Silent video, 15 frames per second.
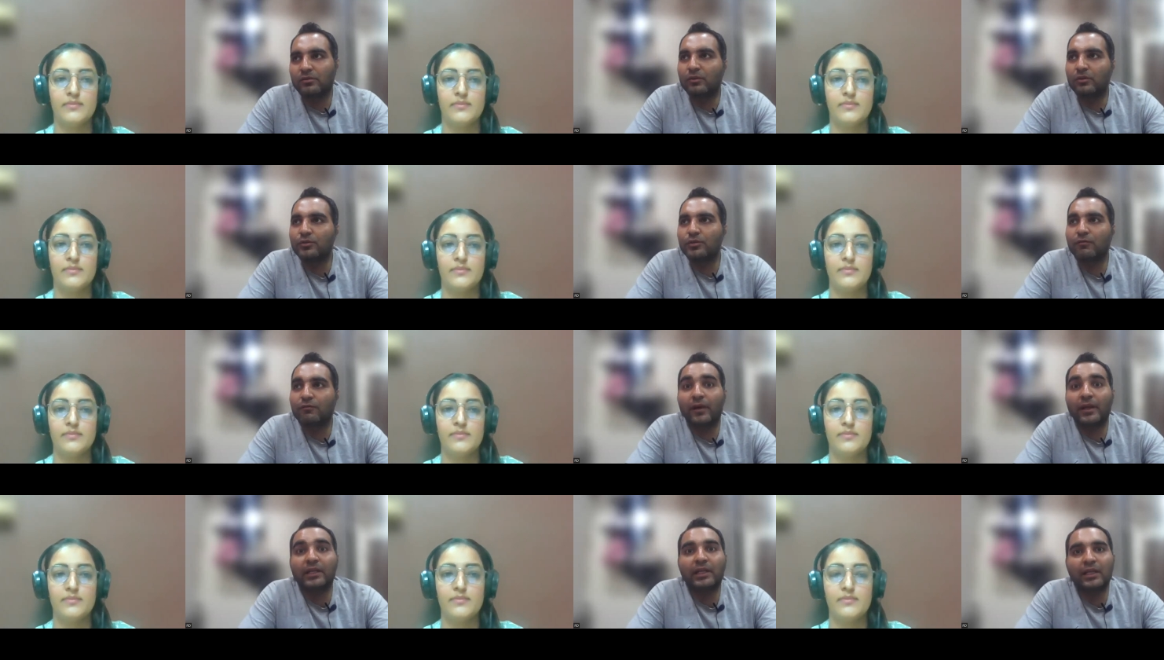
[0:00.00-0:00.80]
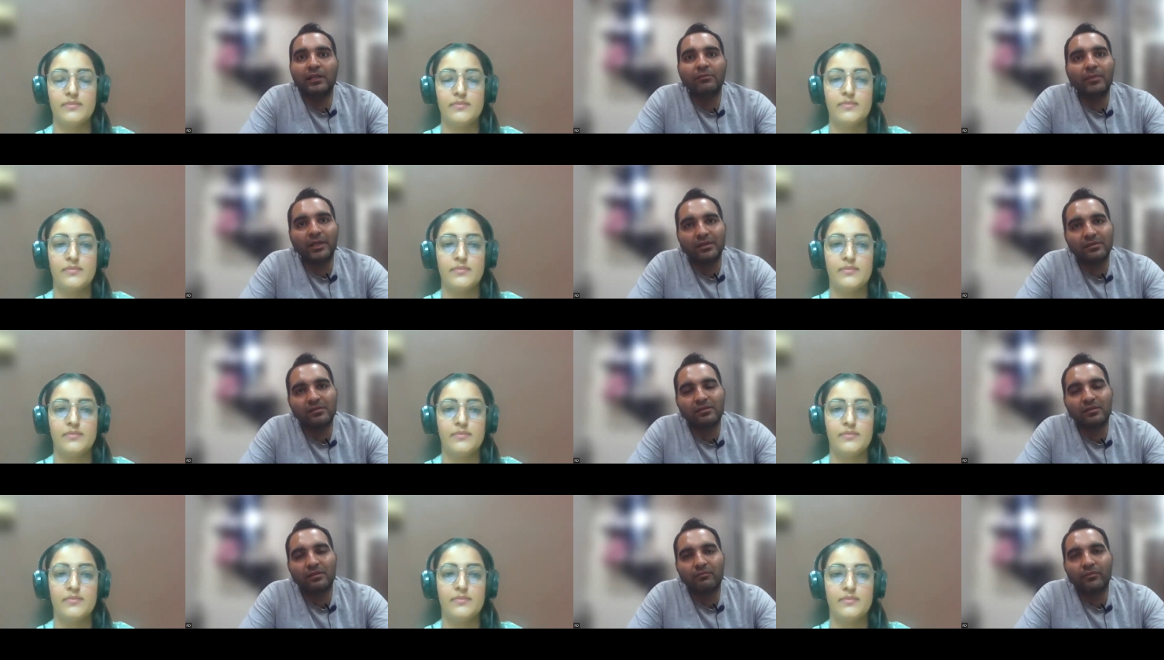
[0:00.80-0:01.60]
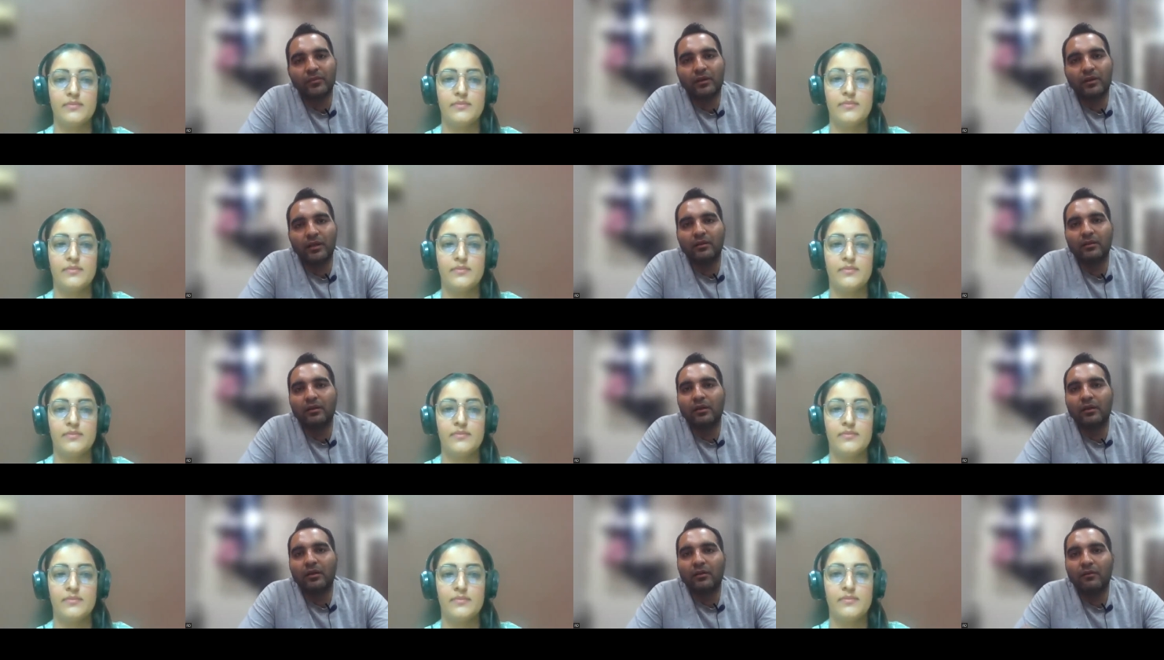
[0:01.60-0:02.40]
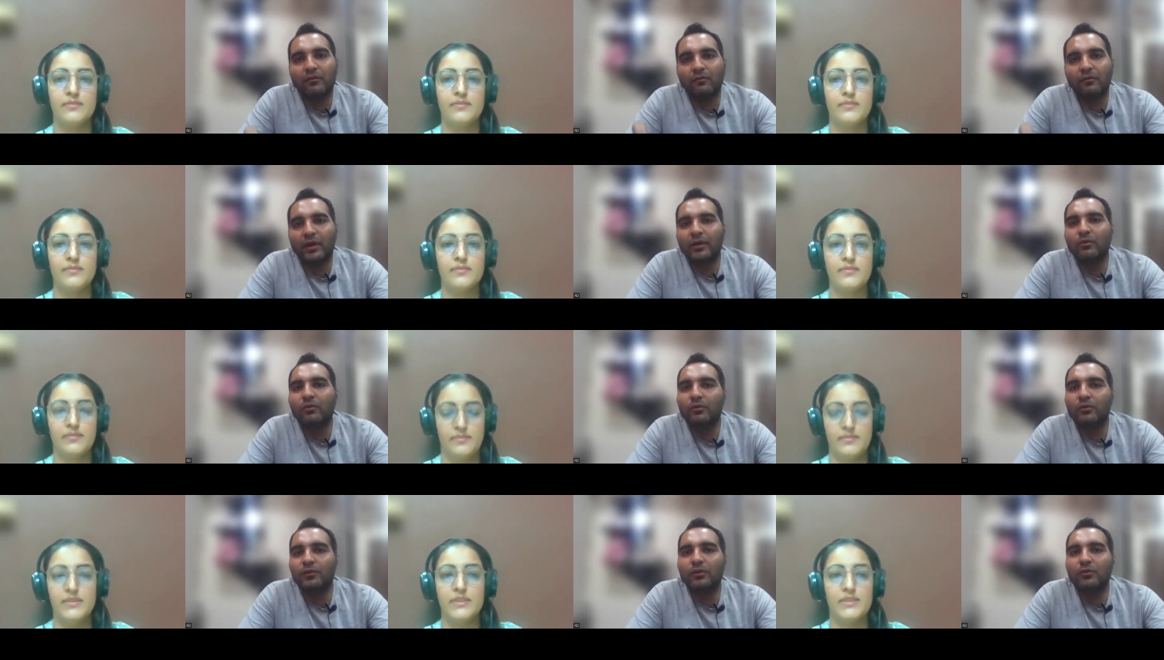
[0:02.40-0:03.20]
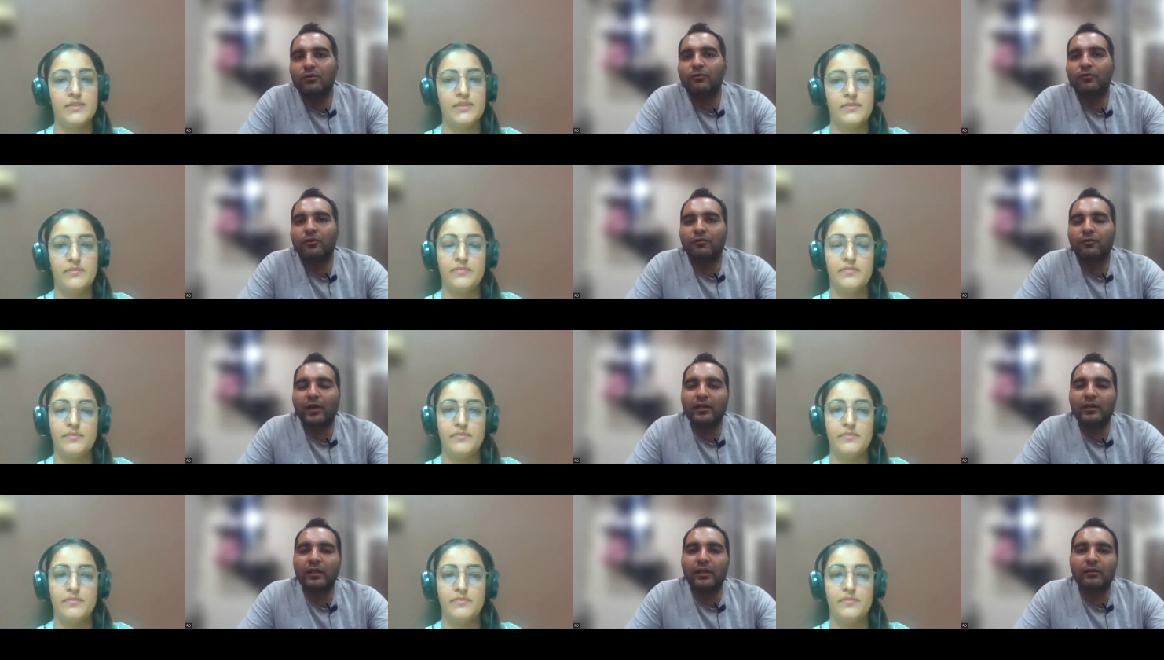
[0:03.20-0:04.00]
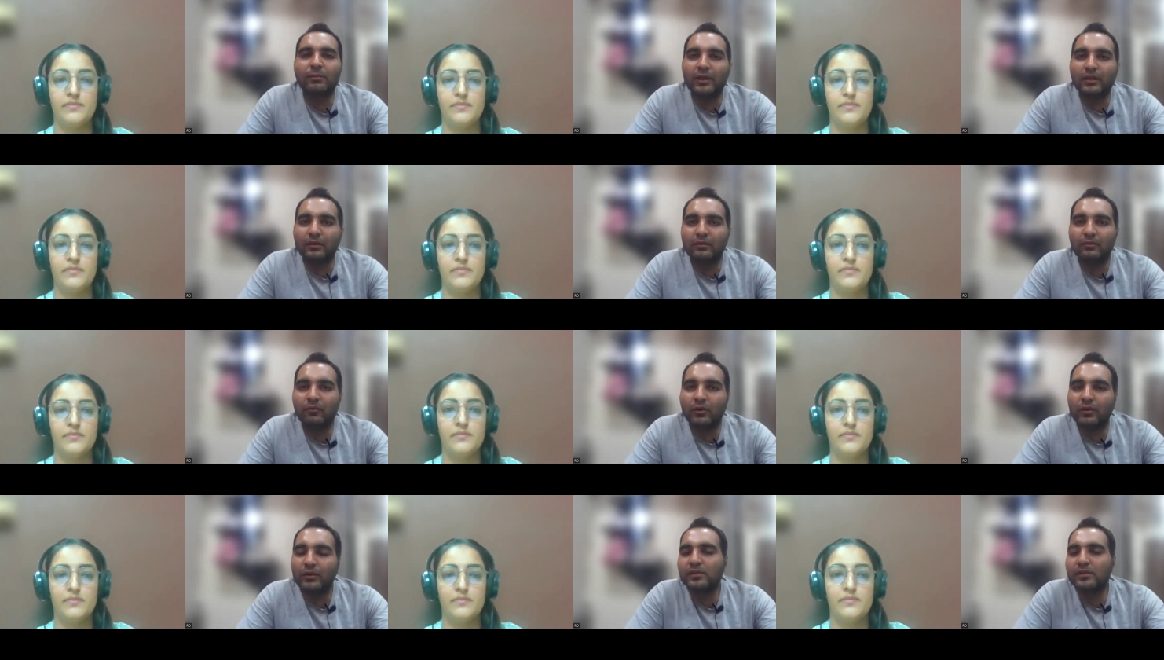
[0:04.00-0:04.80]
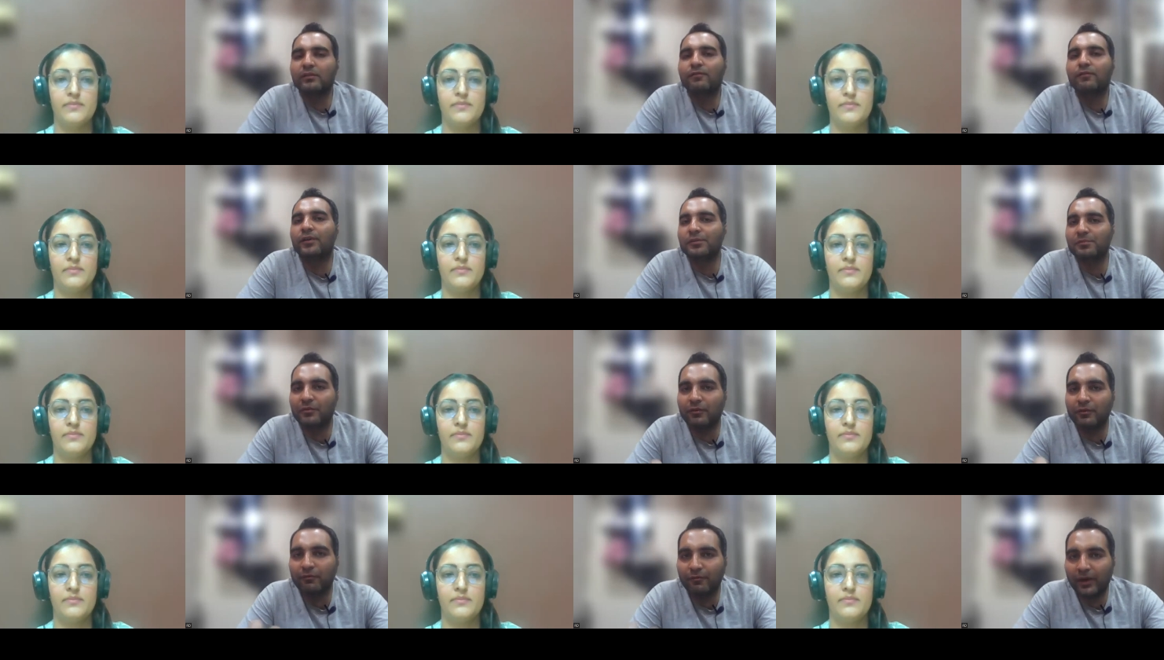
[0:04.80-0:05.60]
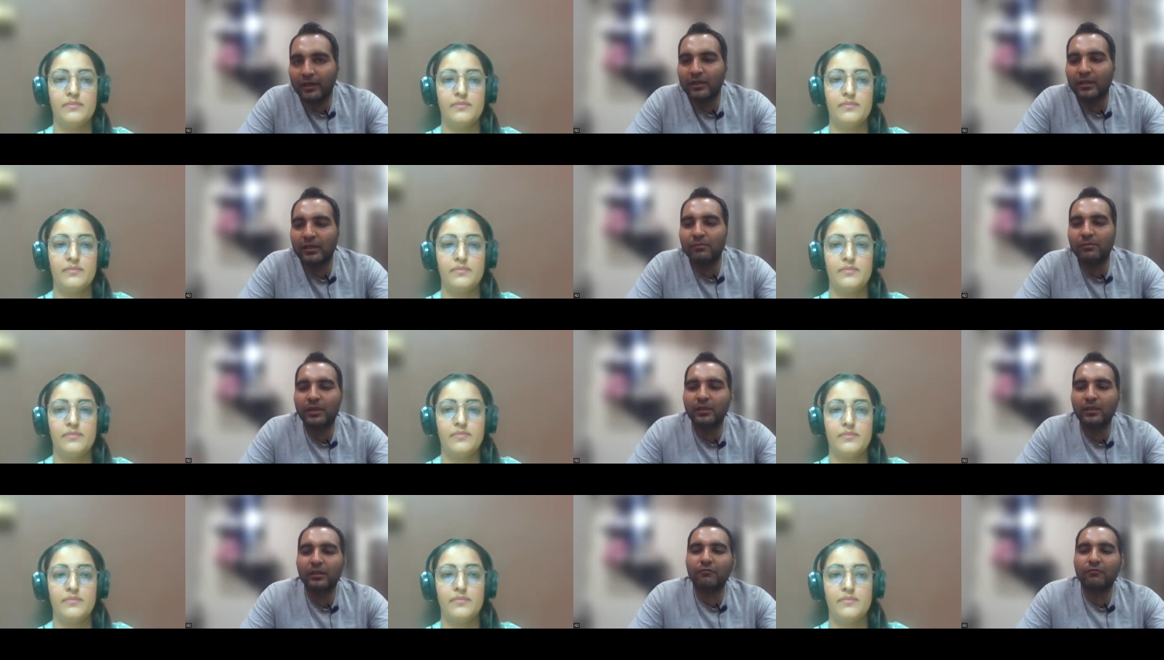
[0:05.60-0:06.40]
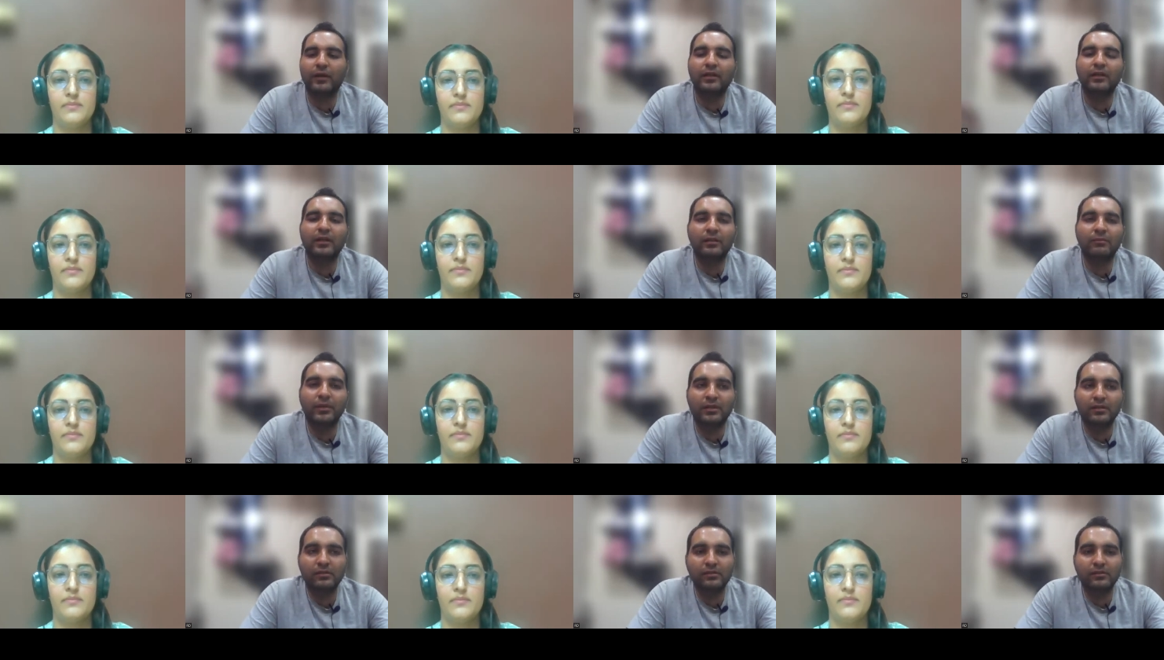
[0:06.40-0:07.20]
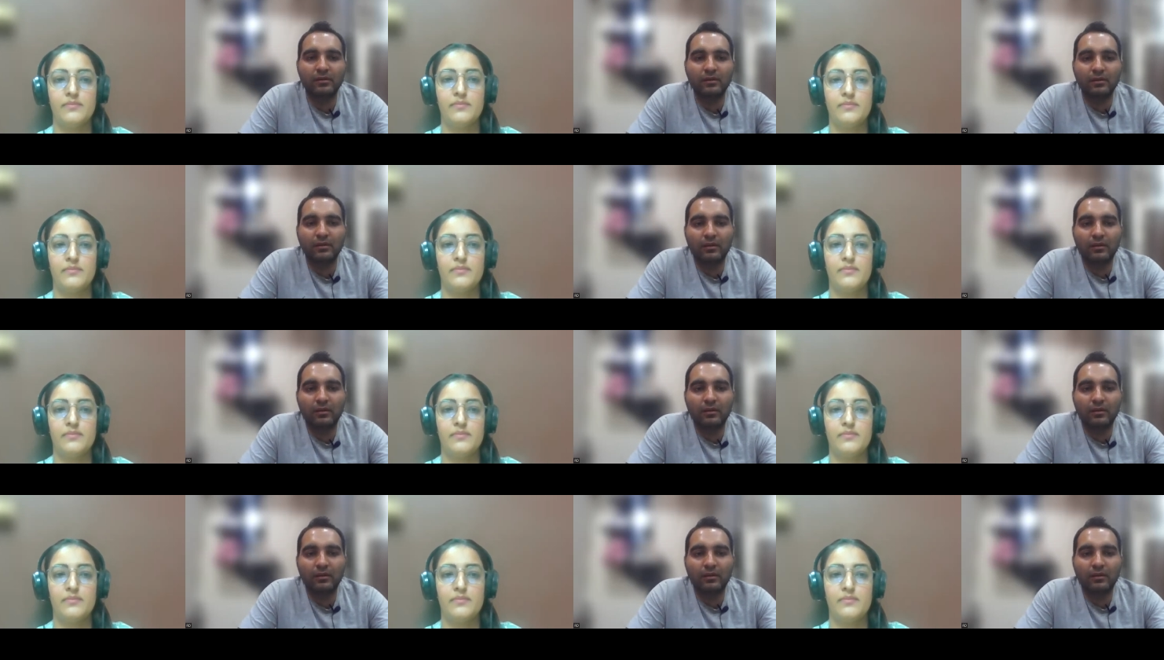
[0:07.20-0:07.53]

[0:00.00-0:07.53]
Speaker 1: solution, find elements. Right? Why don't we go for find element? What is the difference between find element and find elements?